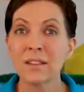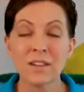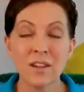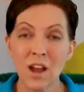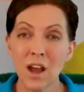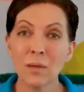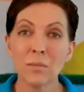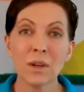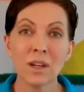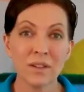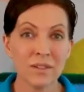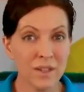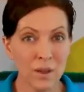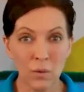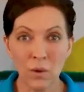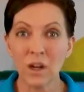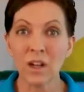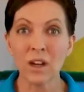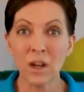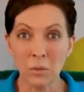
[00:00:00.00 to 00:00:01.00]
it's not because
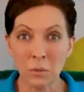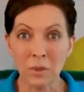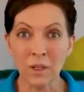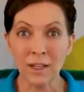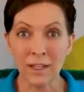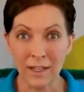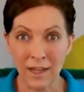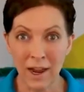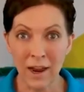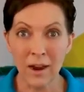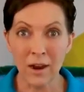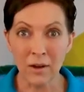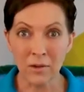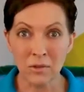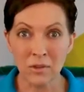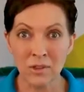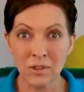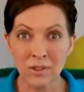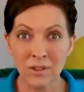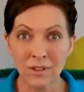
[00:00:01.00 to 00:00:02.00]
they want to come clean
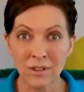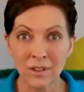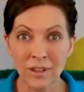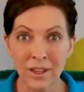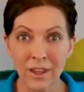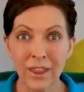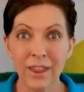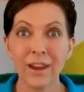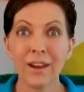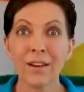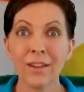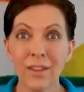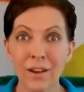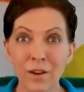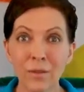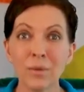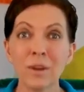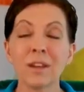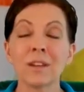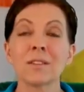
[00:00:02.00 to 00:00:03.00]
house. They're
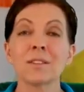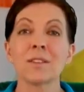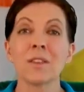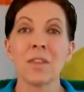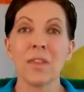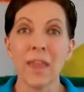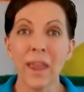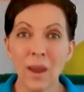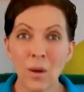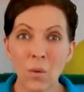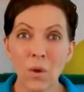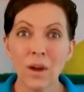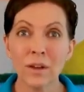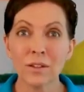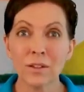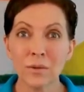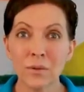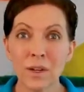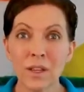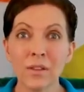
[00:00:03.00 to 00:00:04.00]
there because they
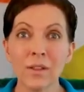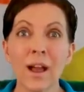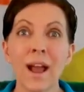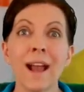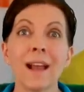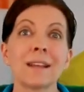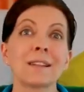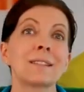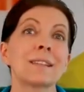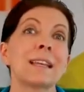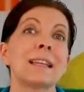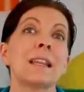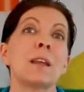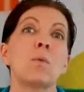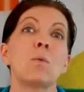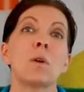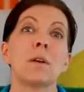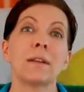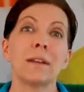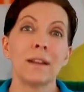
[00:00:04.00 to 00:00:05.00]
want to relax and
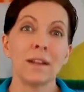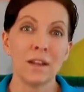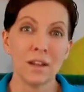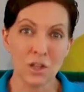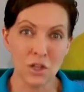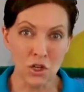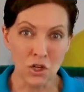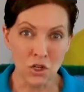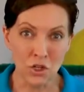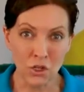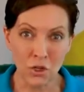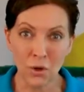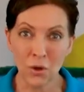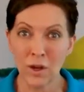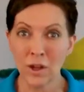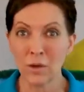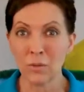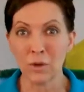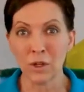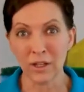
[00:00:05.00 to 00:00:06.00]
they want an
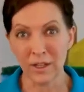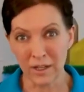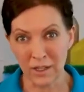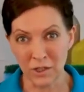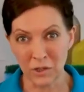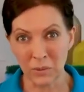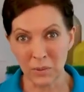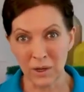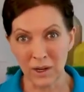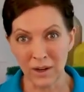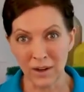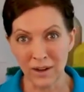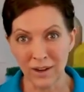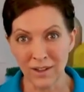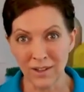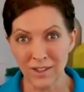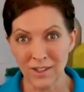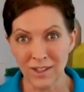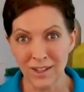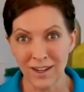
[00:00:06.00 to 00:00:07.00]
enjoyable
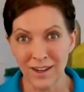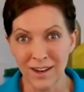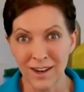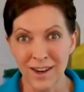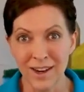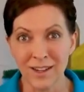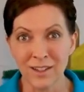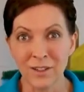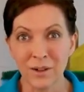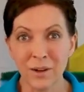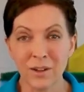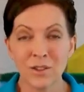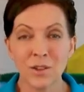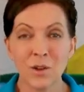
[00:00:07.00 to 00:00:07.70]
experience. So